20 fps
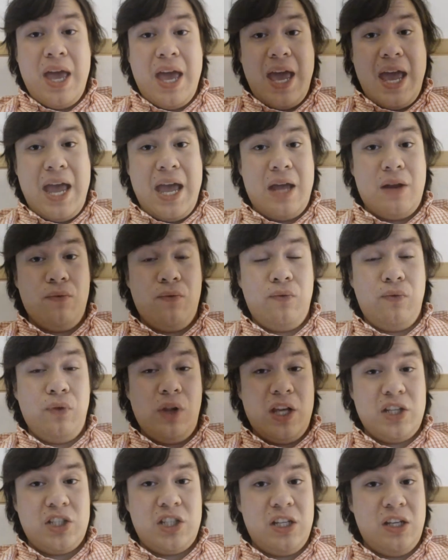and
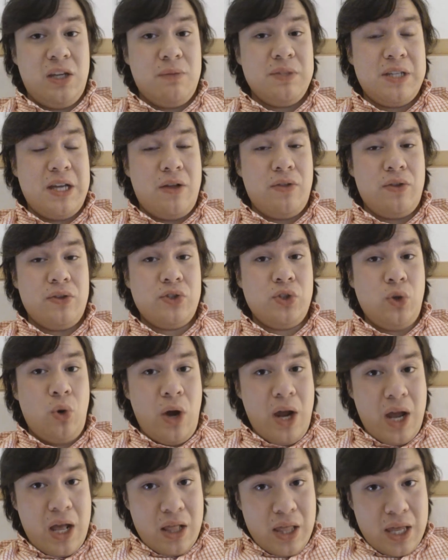flushing him down the
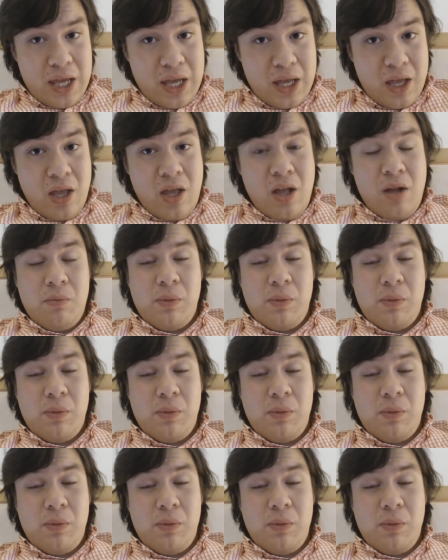toilet,